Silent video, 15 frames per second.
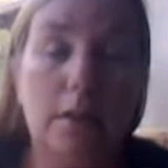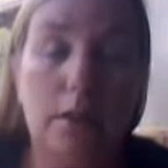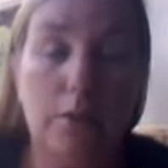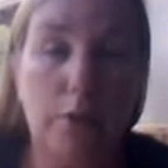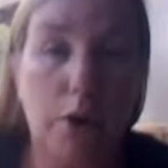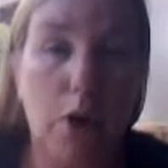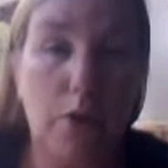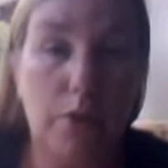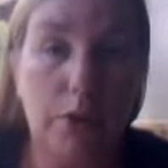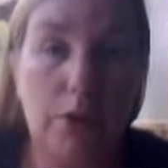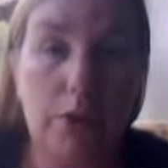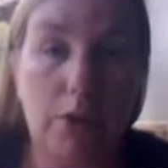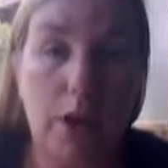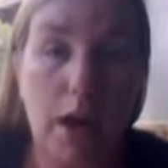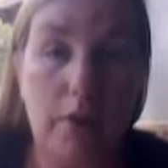Look for
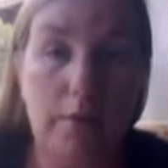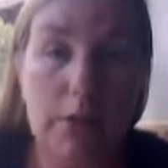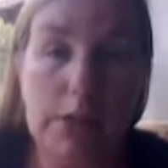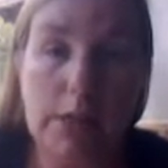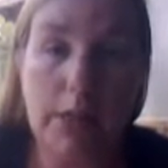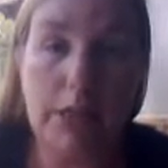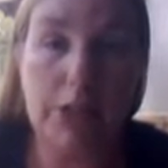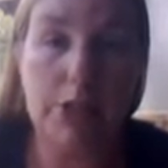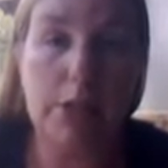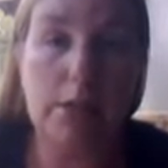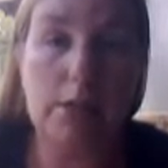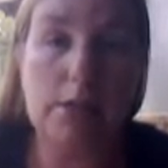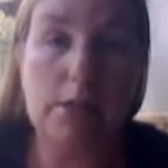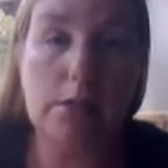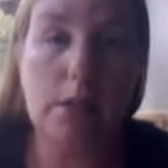overheard
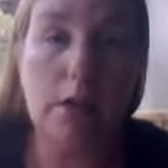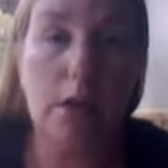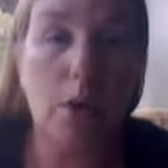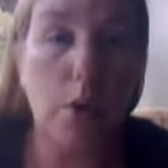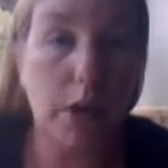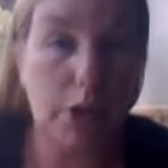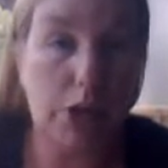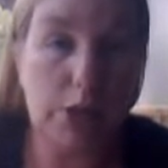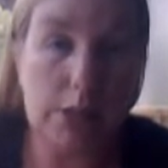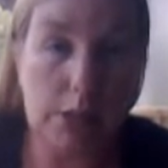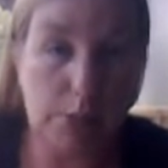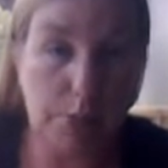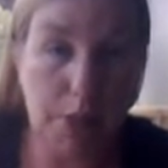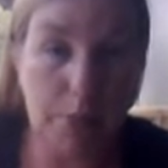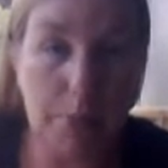conversations,
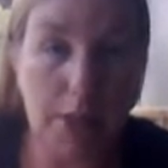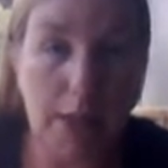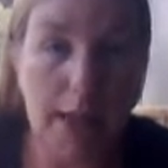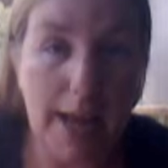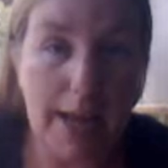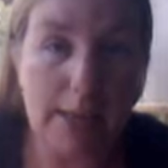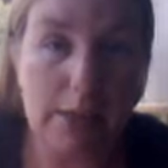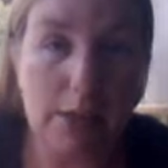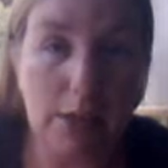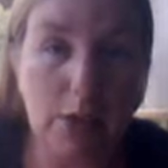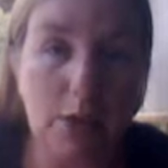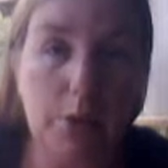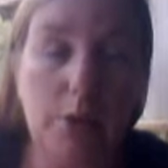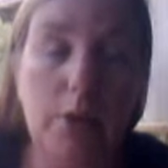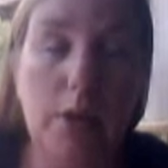questions people ask
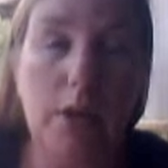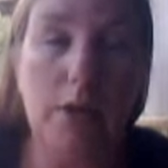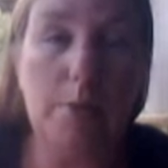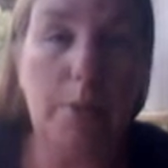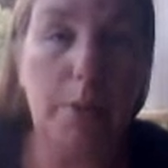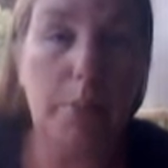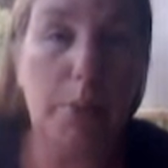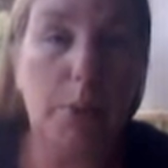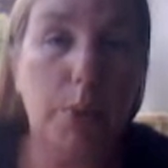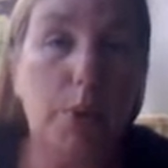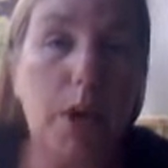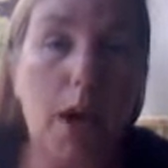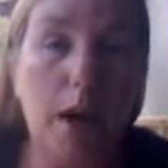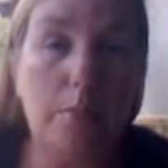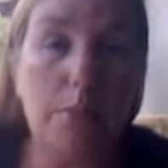you, people who
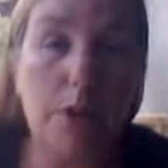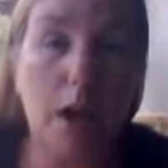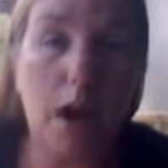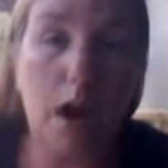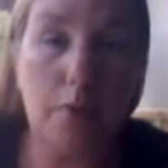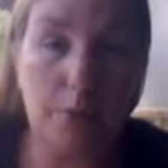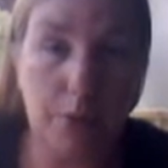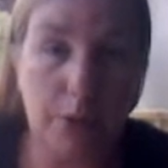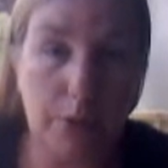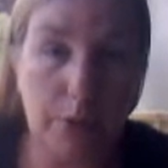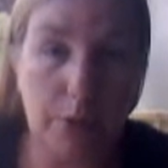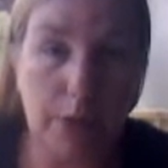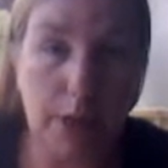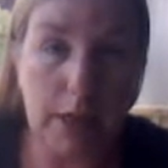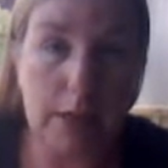come to offer you
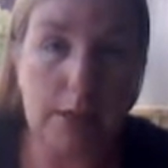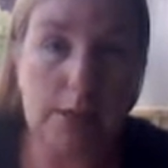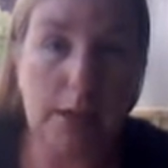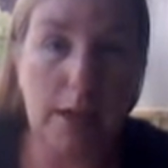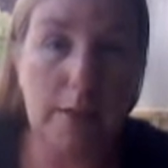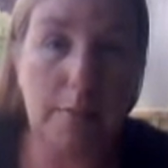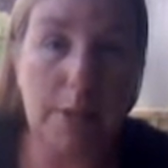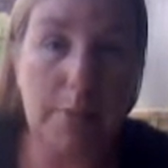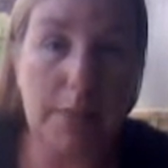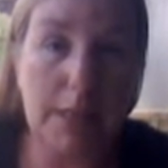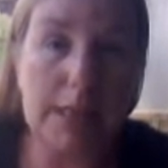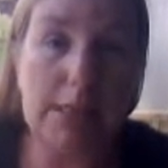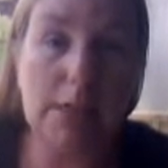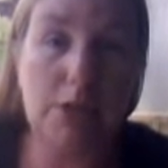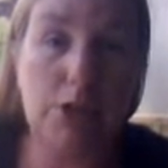things, like maybe
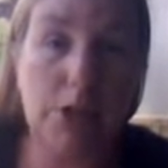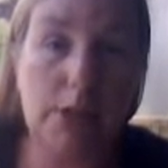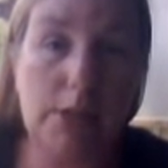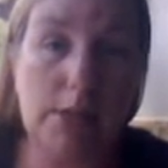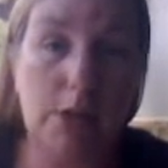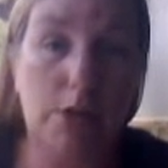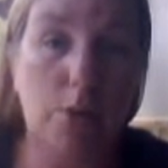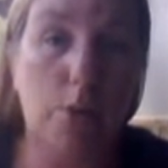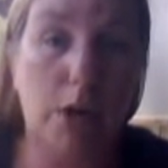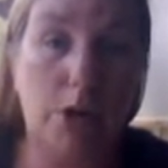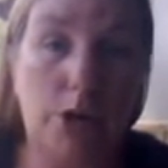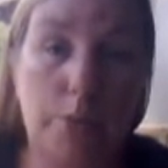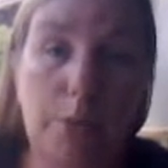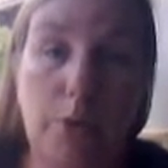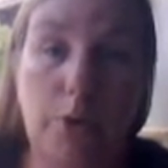they suggest that you
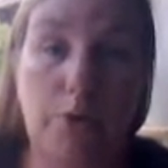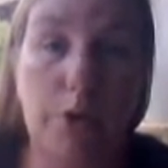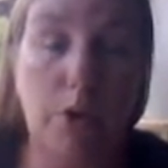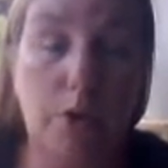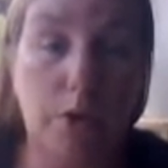watch a movie